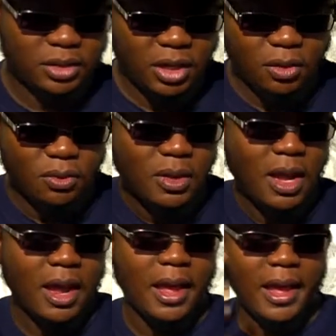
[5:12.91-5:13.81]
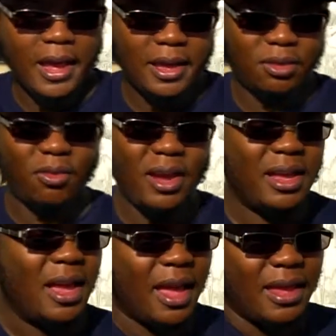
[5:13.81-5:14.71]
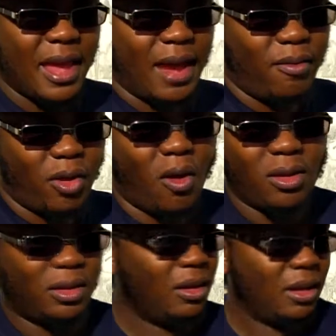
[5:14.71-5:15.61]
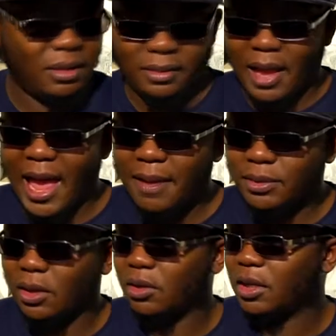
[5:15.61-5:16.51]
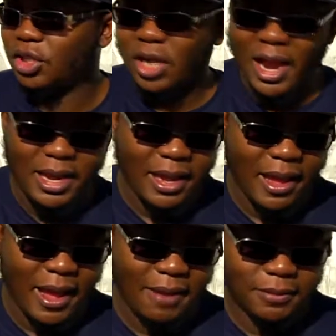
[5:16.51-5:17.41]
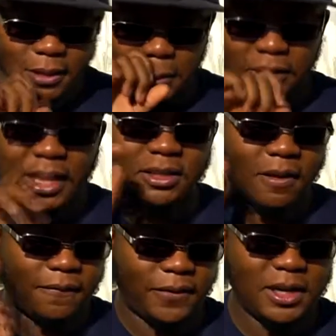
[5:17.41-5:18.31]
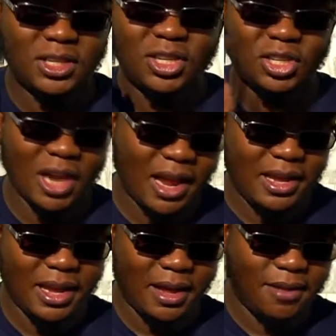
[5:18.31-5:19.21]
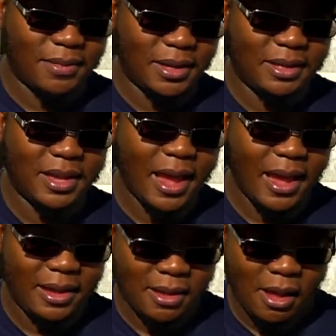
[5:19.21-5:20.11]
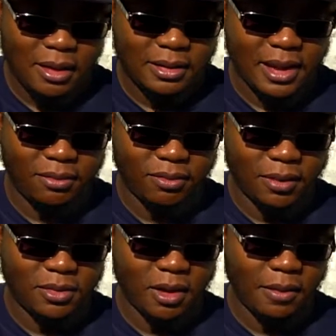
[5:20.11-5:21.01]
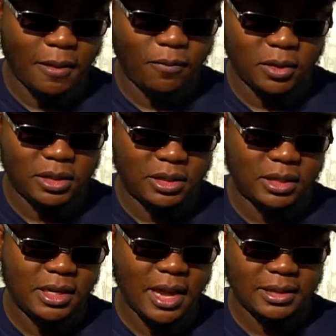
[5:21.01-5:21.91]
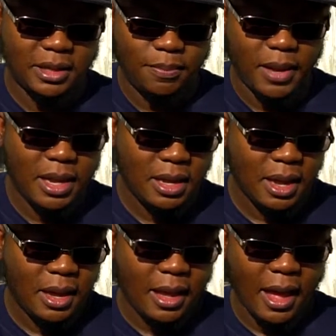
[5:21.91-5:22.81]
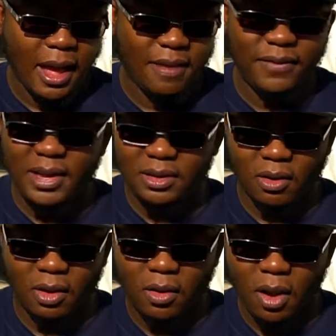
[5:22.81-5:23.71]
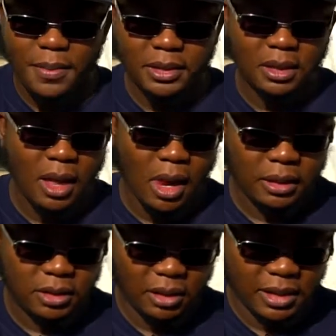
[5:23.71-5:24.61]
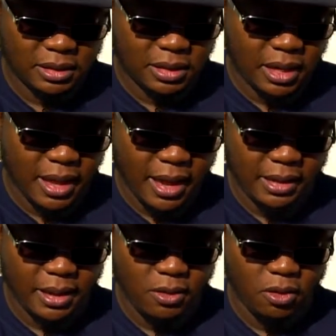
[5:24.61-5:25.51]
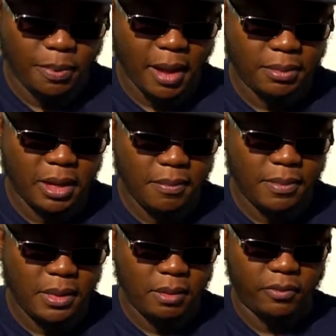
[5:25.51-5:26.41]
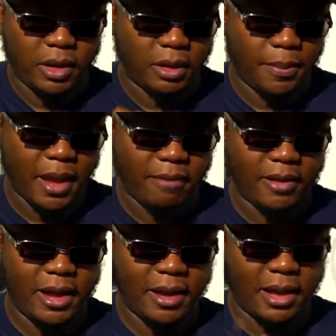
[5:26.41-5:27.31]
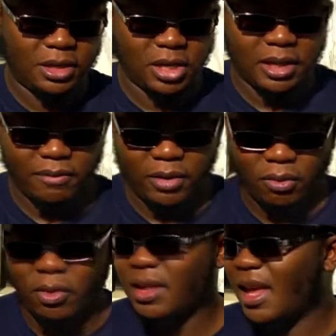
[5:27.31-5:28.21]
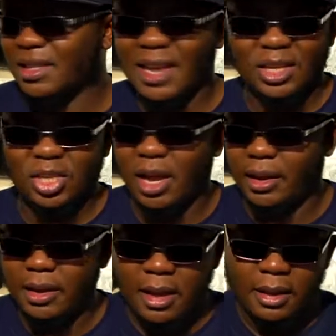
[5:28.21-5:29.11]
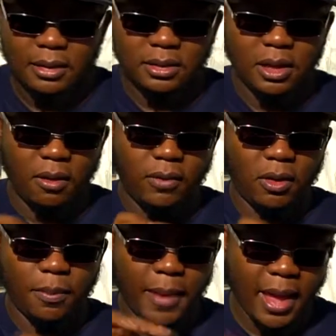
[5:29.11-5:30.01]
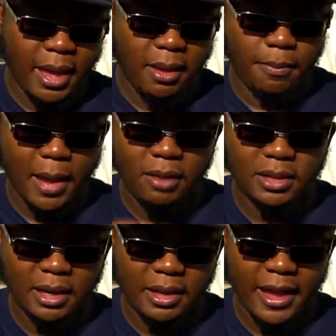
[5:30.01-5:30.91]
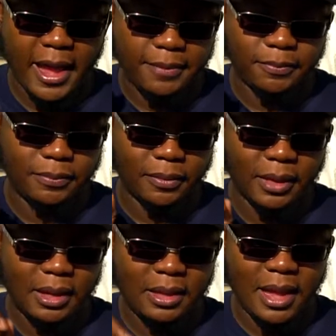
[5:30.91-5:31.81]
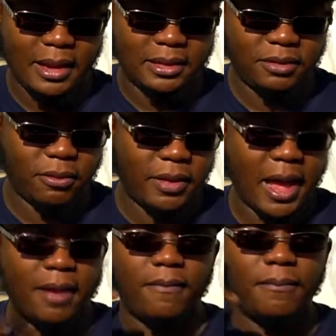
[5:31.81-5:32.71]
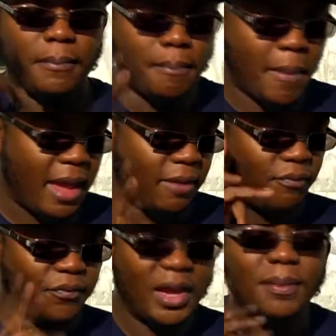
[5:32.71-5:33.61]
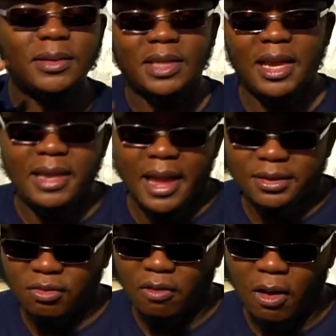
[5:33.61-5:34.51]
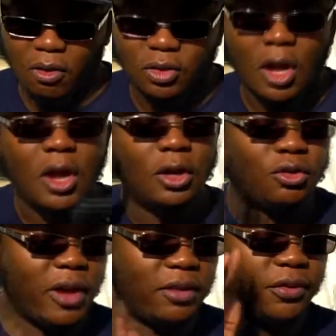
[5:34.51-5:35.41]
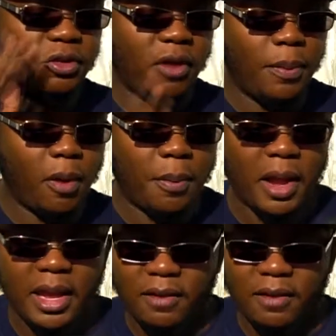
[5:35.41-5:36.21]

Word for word: two, and three. Yeah, we caught the Absol, the shiny Absol. So that's our first shiny of the day. That's what I'm talking about, fourteen sixty-nine C P. I Vs are garbage, so let's see. Anything new popped up? Well, the Pat Rat, I can check that real quick. That's not shiny. So we're gonna ba bounce out of that. Now let's see what we got. Make fifteen nice throws, transfer twenty Pokemon